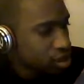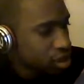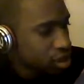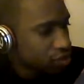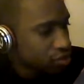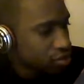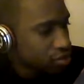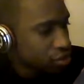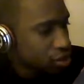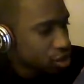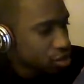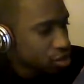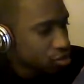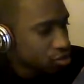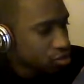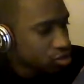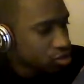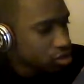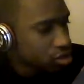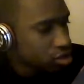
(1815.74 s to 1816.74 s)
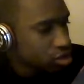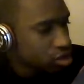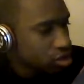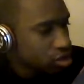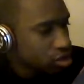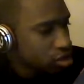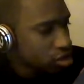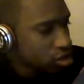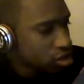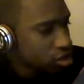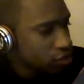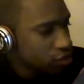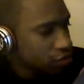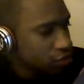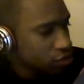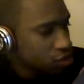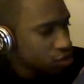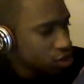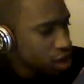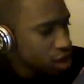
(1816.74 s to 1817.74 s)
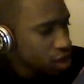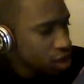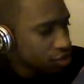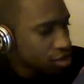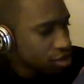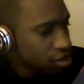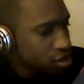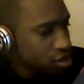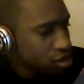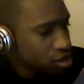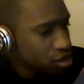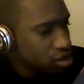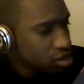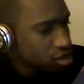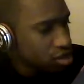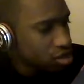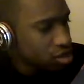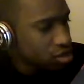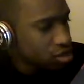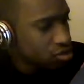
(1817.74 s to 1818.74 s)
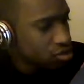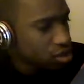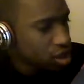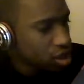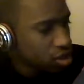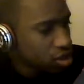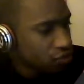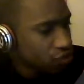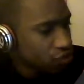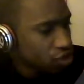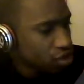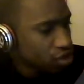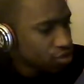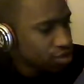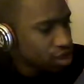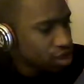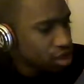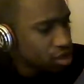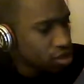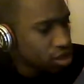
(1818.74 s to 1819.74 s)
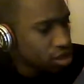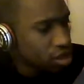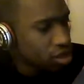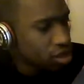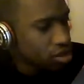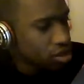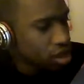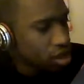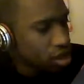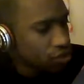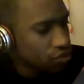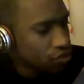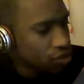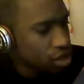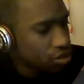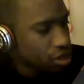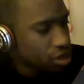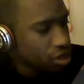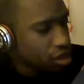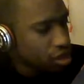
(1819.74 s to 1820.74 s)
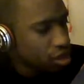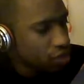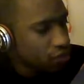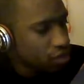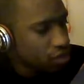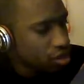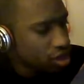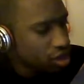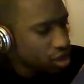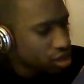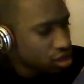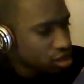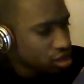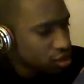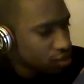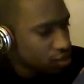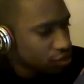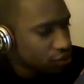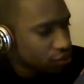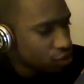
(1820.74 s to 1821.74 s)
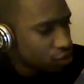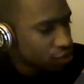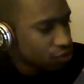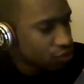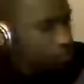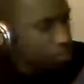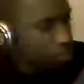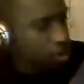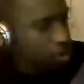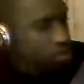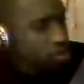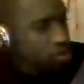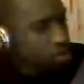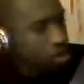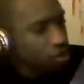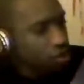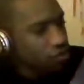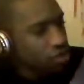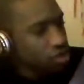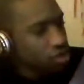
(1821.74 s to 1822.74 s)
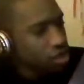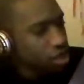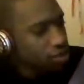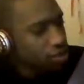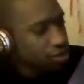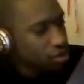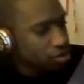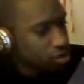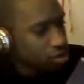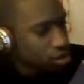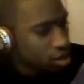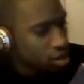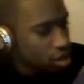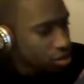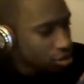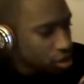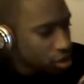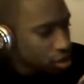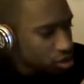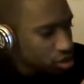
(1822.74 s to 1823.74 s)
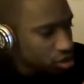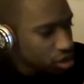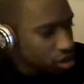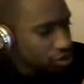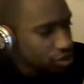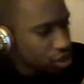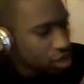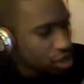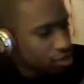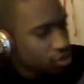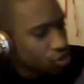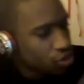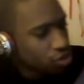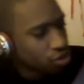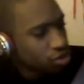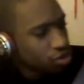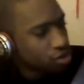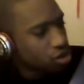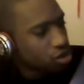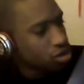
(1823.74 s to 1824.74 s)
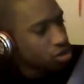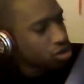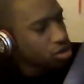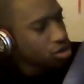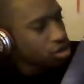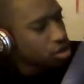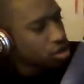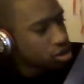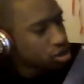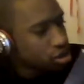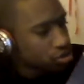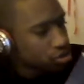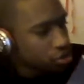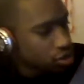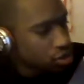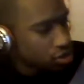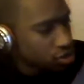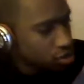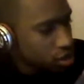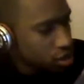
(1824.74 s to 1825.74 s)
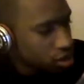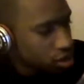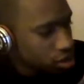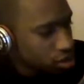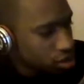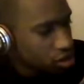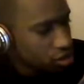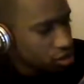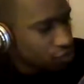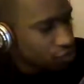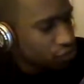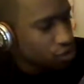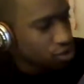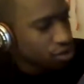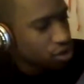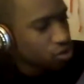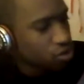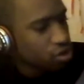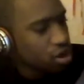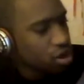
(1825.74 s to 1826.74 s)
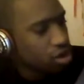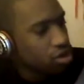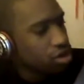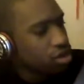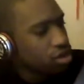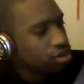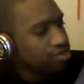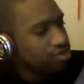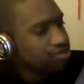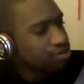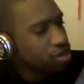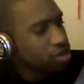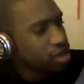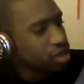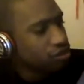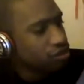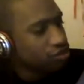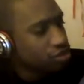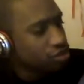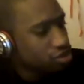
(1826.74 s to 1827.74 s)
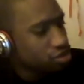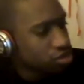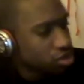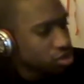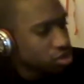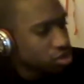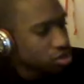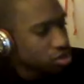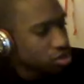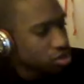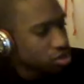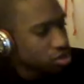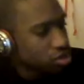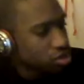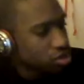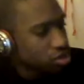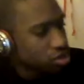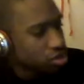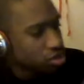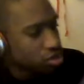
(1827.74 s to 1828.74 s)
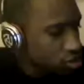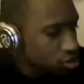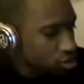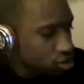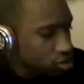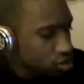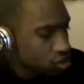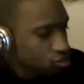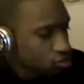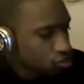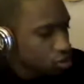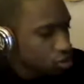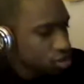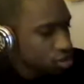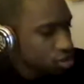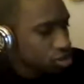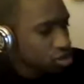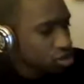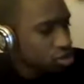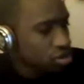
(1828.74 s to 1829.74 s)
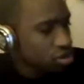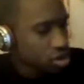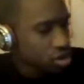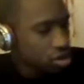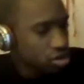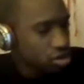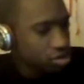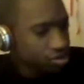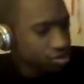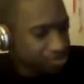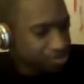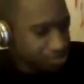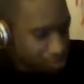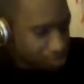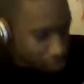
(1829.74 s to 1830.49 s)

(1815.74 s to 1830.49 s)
Kevin Model. Is it if you haven't seen the 2000 film, a remake of the 1974 film of the same name, You're gonna walk. Tamara, who hasn't seen the film in a while, and Kevin, who's saw it once long ago,